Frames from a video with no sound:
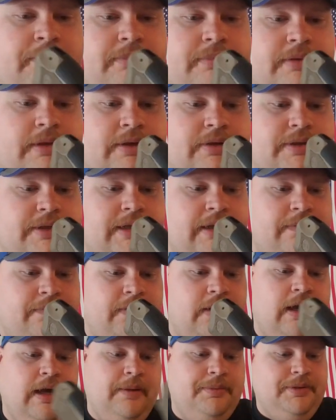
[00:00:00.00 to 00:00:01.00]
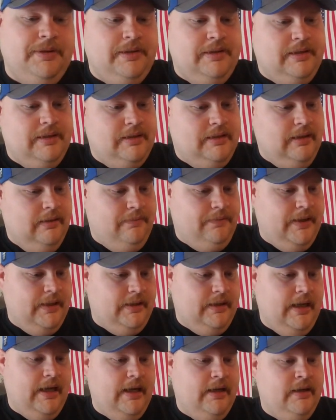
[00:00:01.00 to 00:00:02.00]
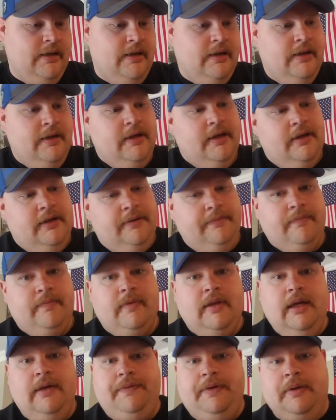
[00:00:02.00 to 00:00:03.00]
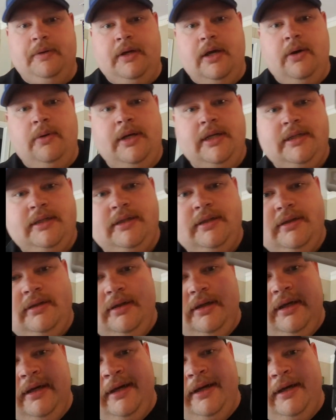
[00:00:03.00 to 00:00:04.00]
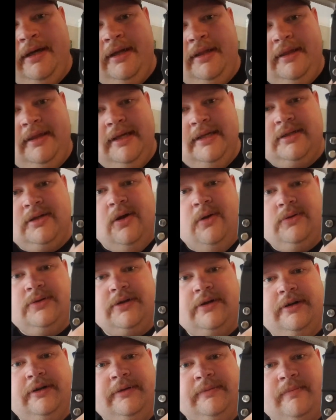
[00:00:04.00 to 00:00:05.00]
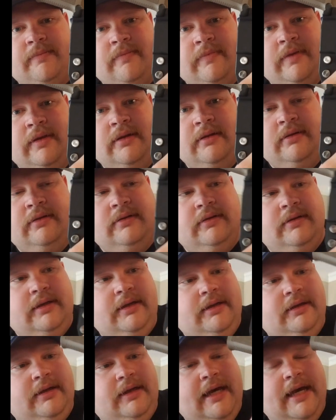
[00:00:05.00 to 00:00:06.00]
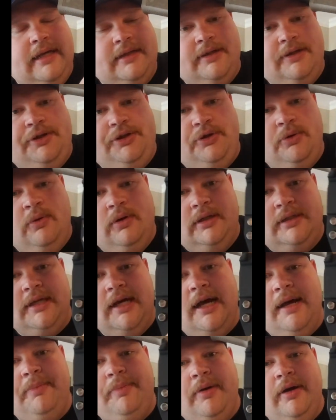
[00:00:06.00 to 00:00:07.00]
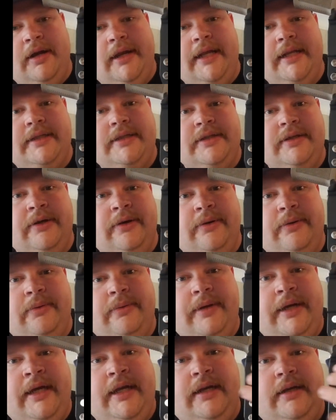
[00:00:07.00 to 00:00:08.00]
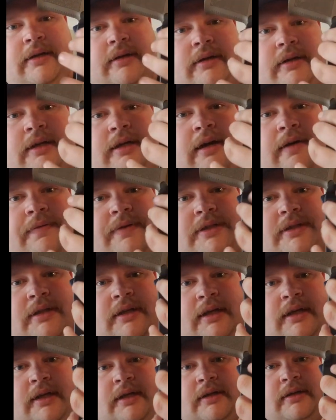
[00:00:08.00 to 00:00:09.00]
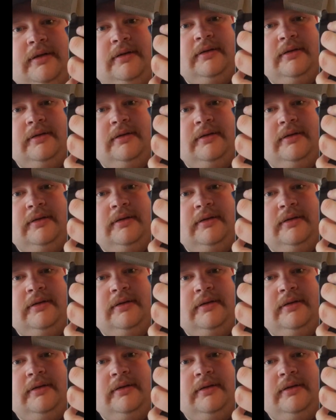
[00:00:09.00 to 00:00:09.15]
There's different options and stuff like that. If you'll notice, this holster has a short top on it, so it covers the